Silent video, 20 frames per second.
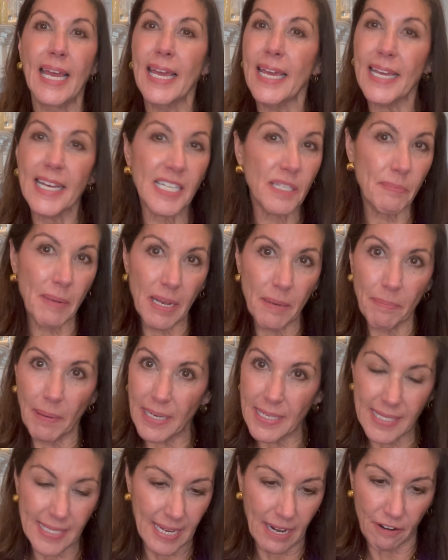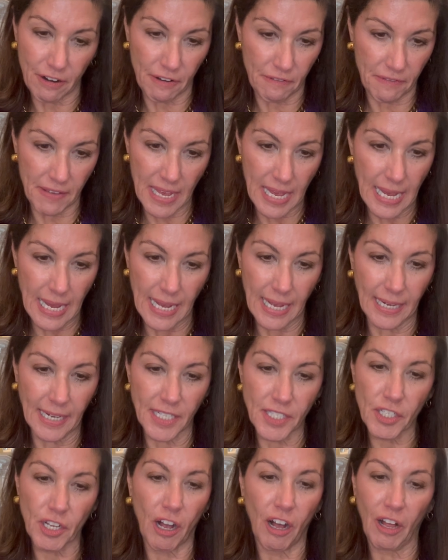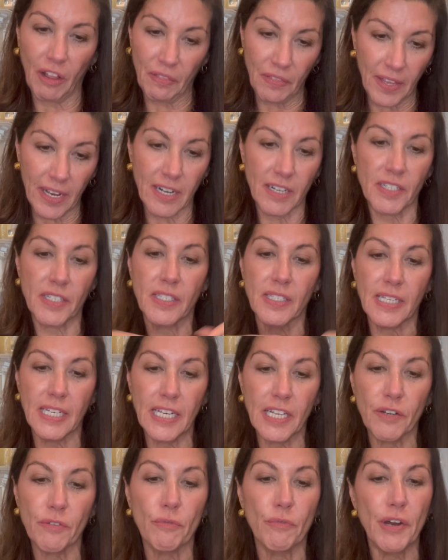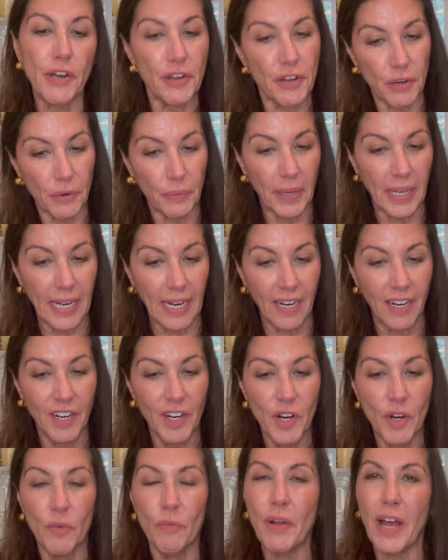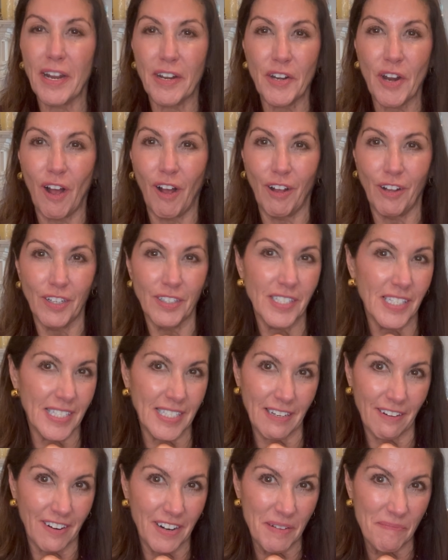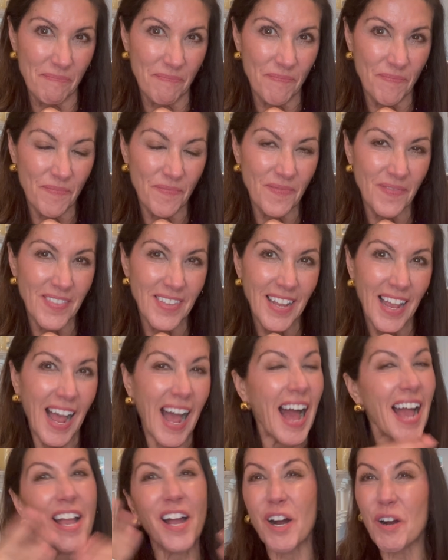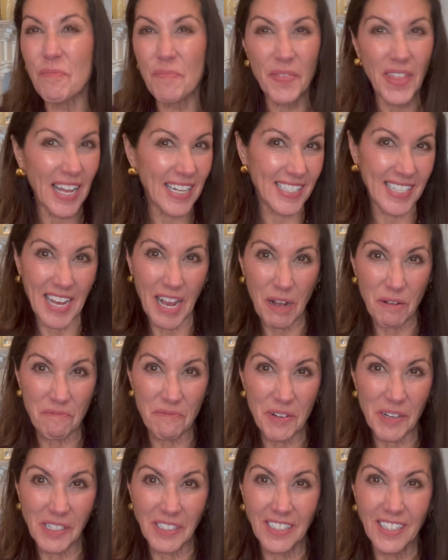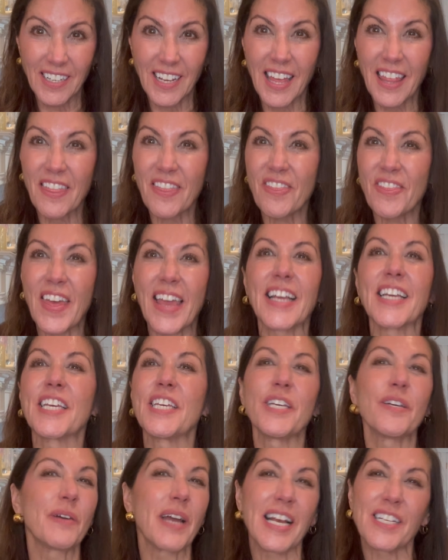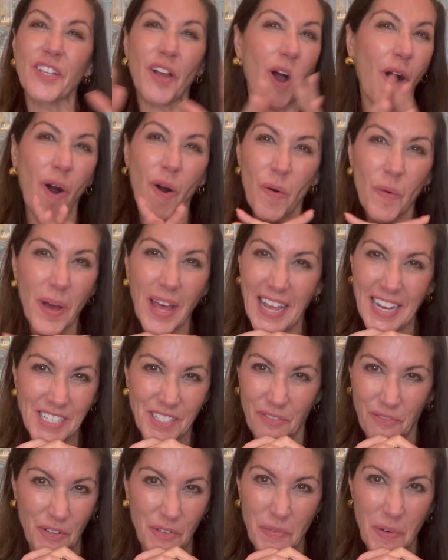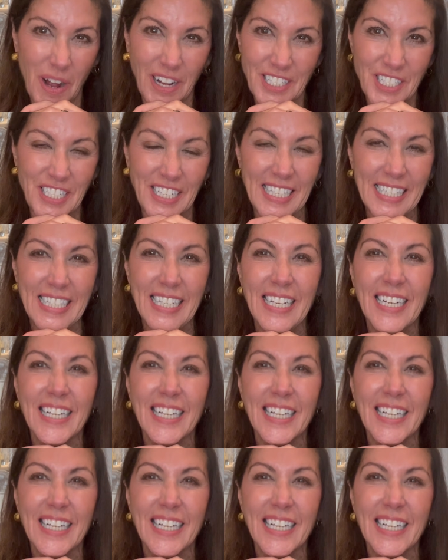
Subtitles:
is made by CeraVe, and it's called their Skin Renewing Retinol Serum. I hope that's helpful. Thank you, as always, for watching.